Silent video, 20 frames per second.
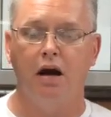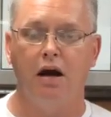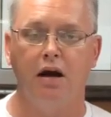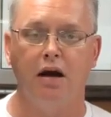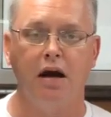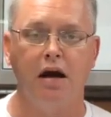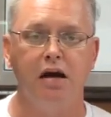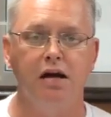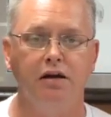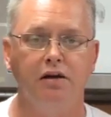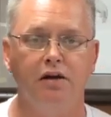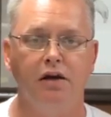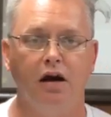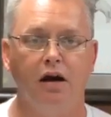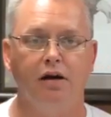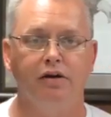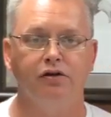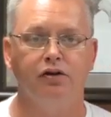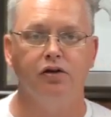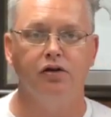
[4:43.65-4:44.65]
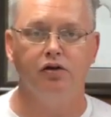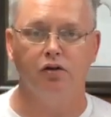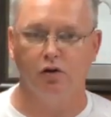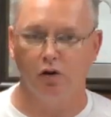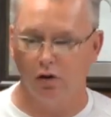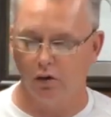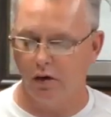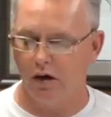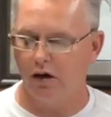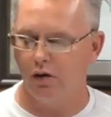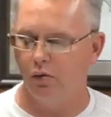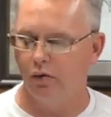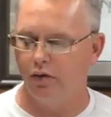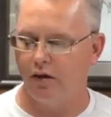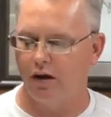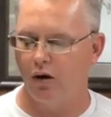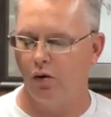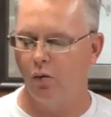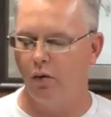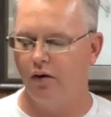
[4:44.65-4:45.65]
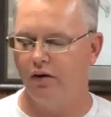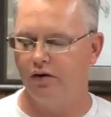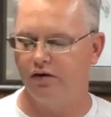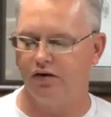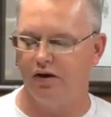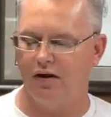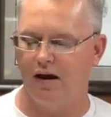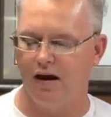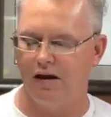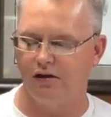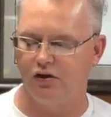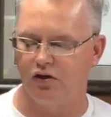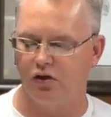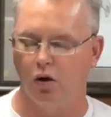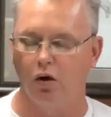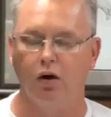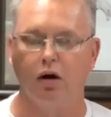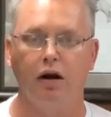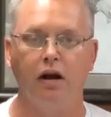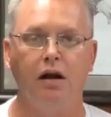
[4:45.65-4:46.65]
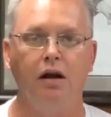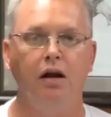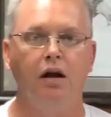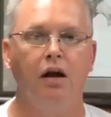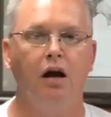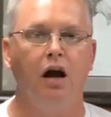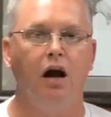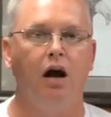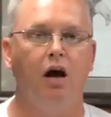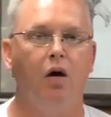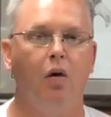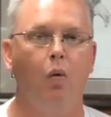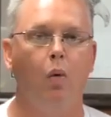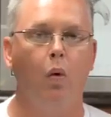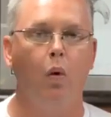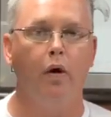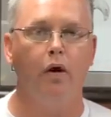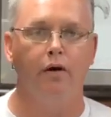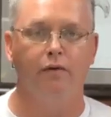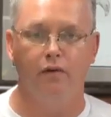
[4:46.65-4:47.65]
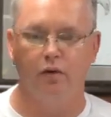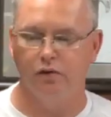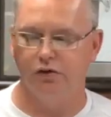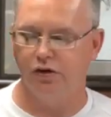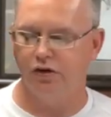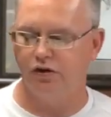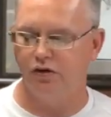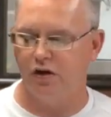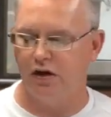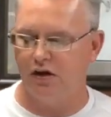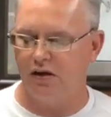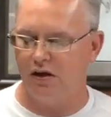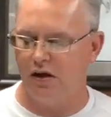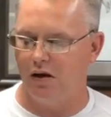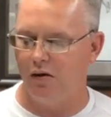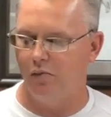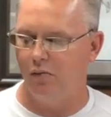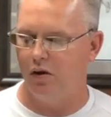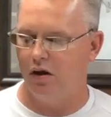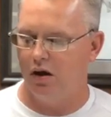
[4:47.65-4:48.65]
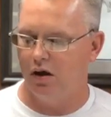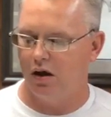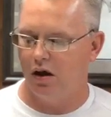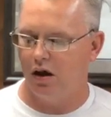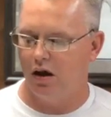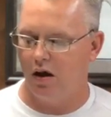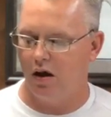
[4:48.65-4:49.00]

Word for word: Uh, he and uh, Sister Narita were there with us, and that's certainly wonderful to see them